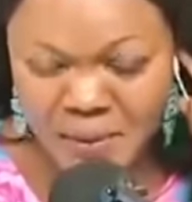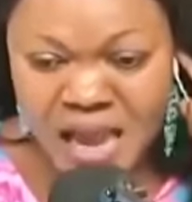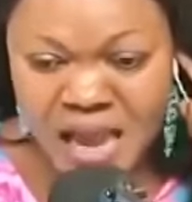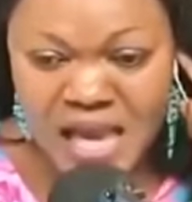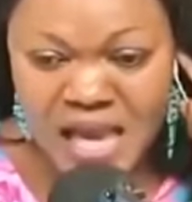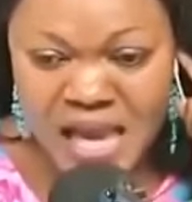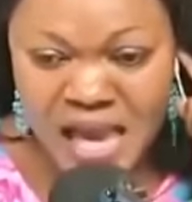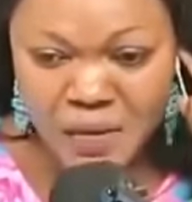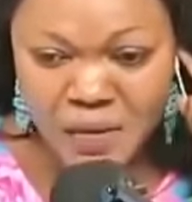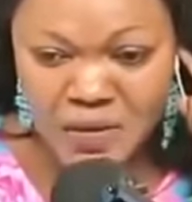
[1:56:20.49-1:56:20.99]

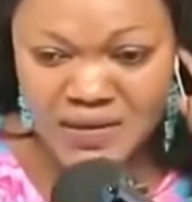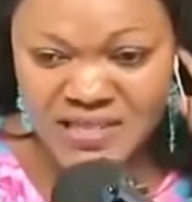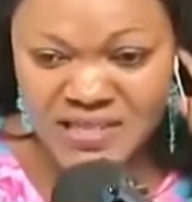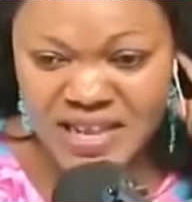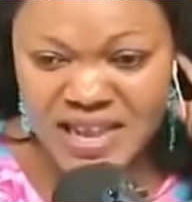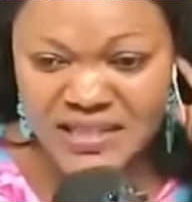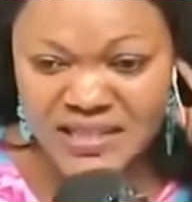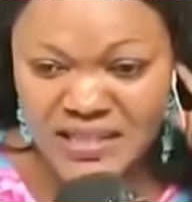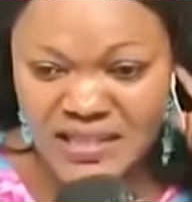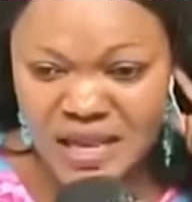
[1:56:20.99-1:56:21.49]
I was say ye
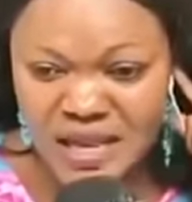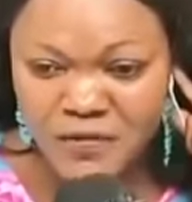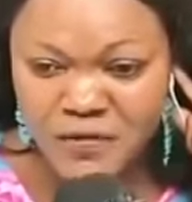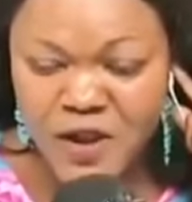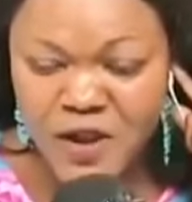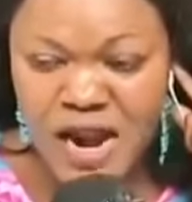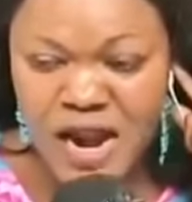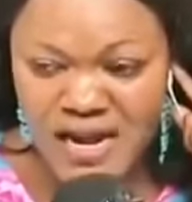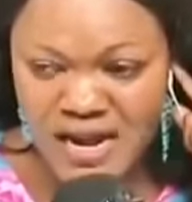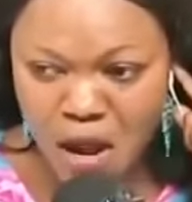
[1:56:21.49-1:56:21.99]
tie free
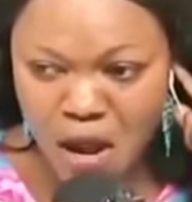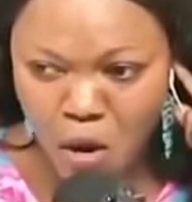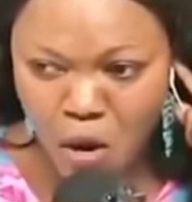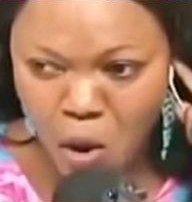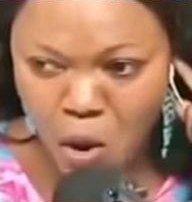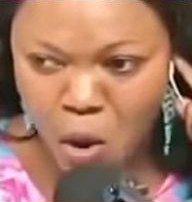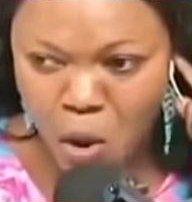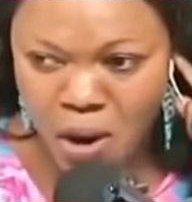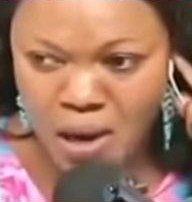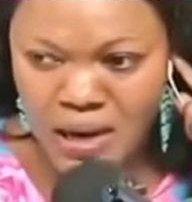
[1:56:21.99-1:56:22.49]
na na ho
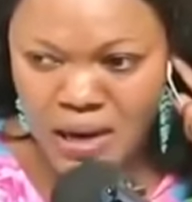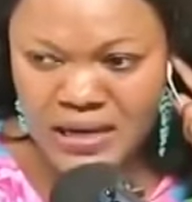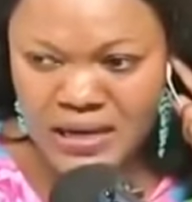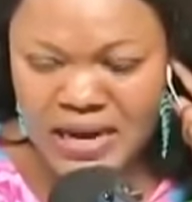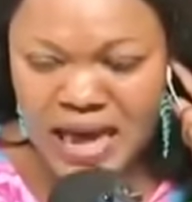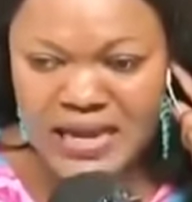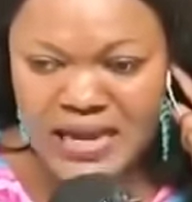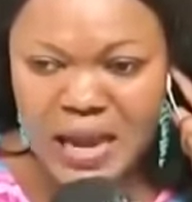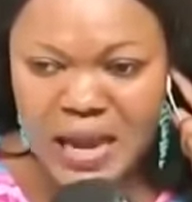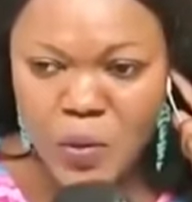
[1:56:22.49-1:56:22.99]
na
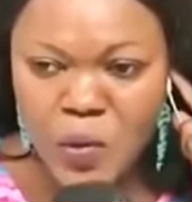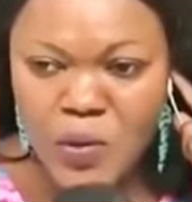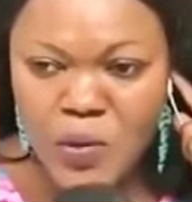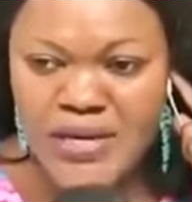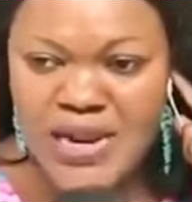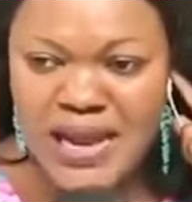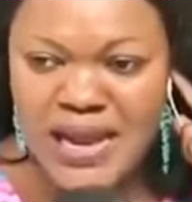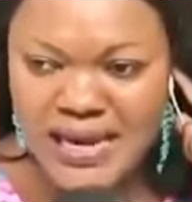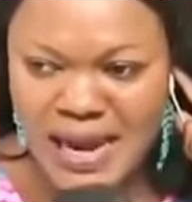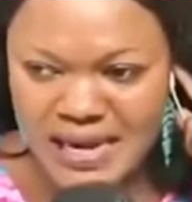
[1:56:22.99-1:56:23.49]
ye hu ne
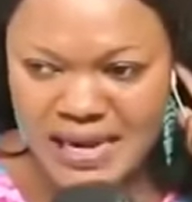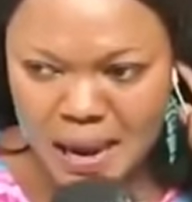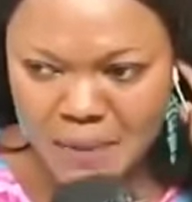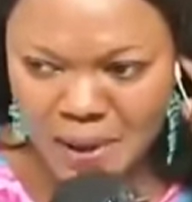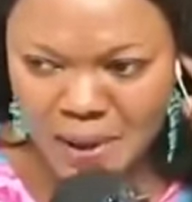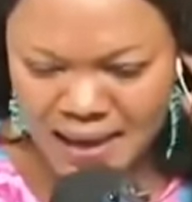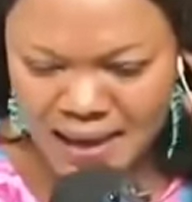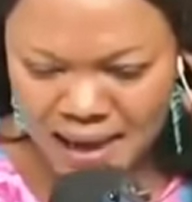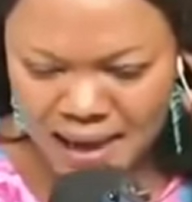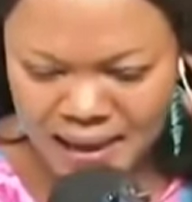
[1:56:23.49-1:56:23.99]
na na
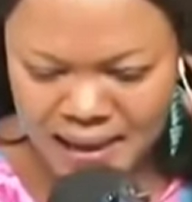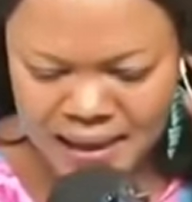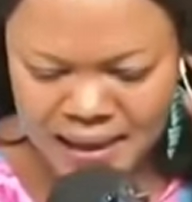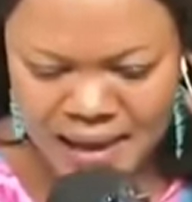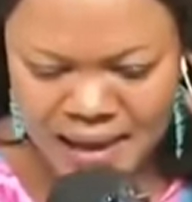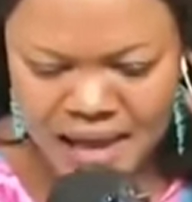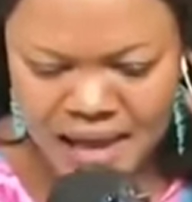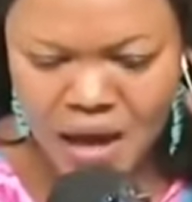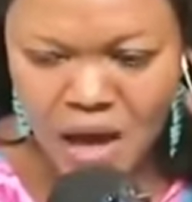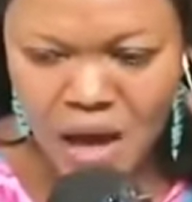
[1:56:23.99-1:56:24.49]
beka
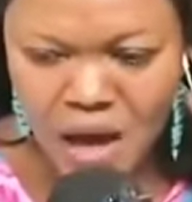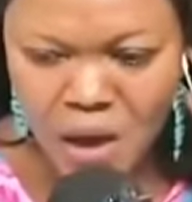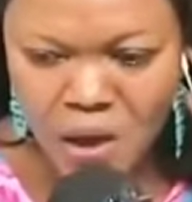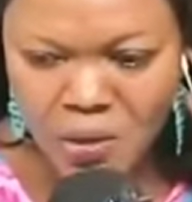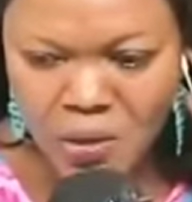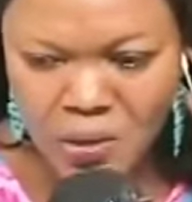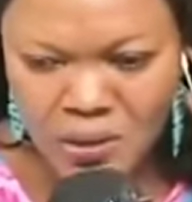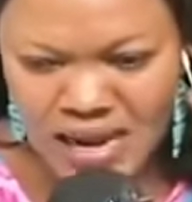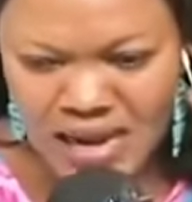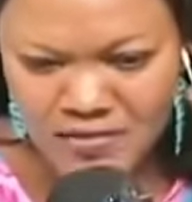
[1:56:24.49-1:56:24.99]
hello
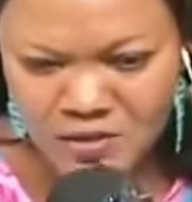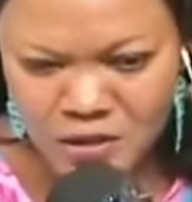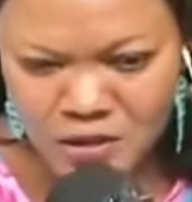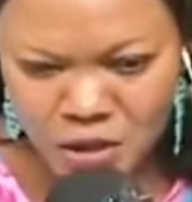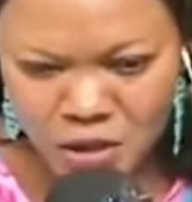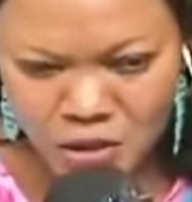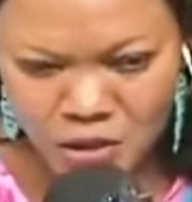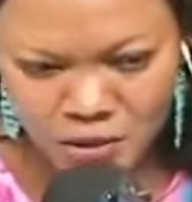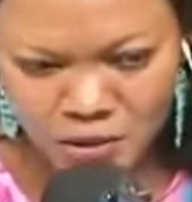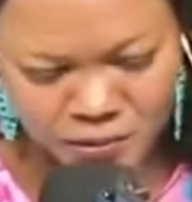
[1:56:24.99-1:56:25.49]
good
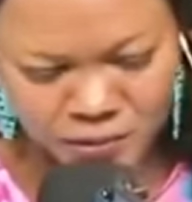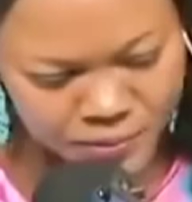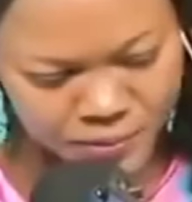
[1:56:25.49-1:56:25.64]
afternoon